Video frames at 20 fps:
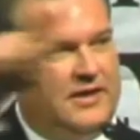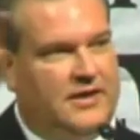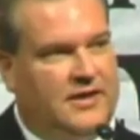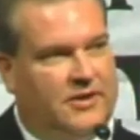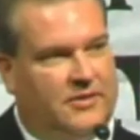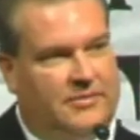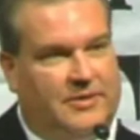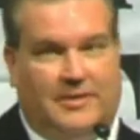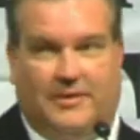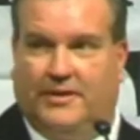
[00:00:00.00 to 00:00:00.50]

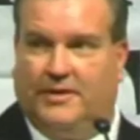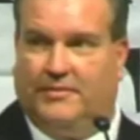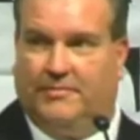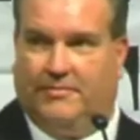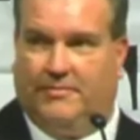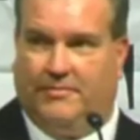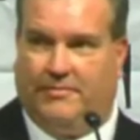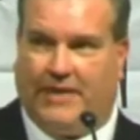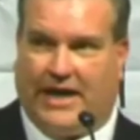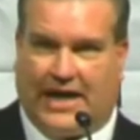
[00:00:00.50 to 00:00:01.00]
He'll be
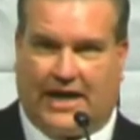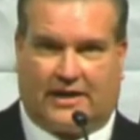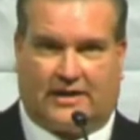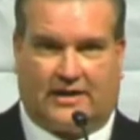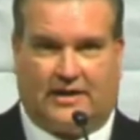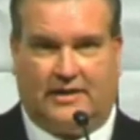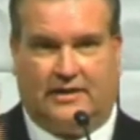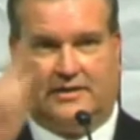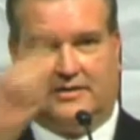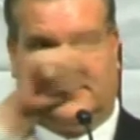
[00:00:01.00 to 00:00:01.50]

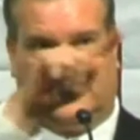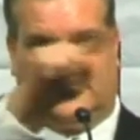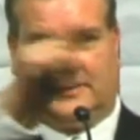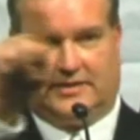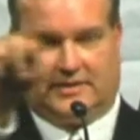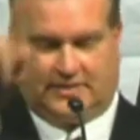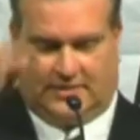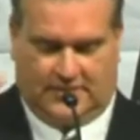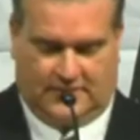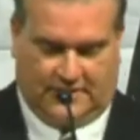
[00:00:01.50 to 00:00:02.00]
back
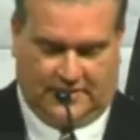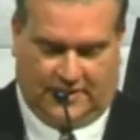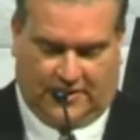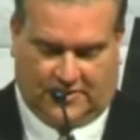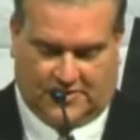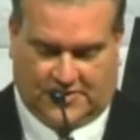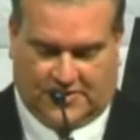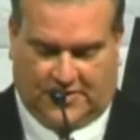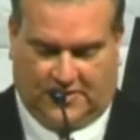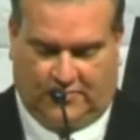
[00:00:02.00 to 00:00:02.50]

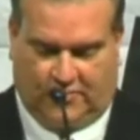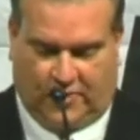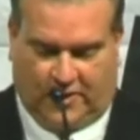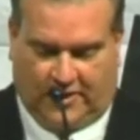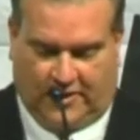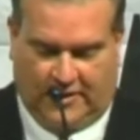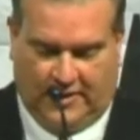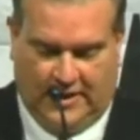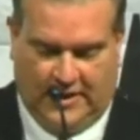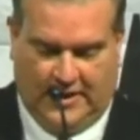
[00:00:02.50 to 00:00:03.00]
there
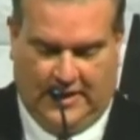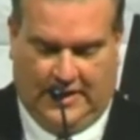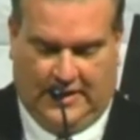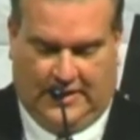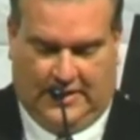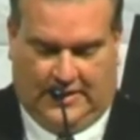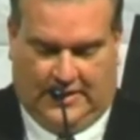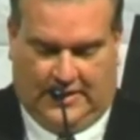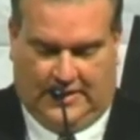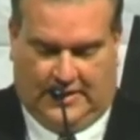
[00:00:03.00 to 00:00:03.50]
somewhere,
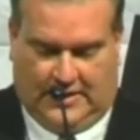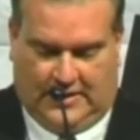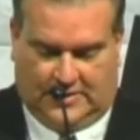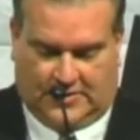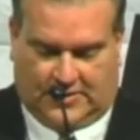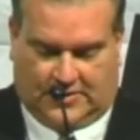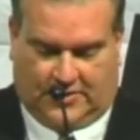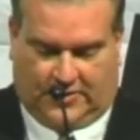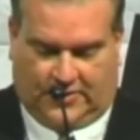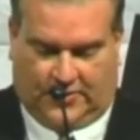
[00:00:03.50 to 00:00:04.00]

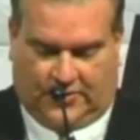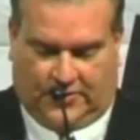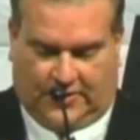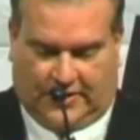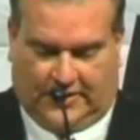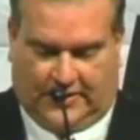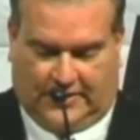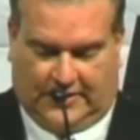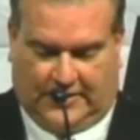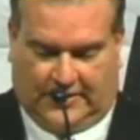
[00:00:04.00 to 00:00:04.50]
so you
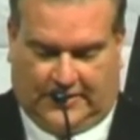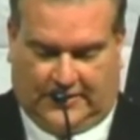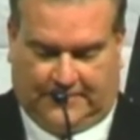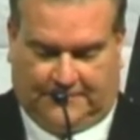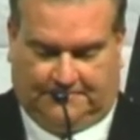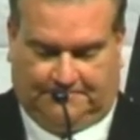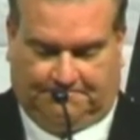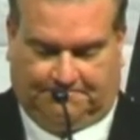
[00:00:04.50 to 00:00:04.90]
can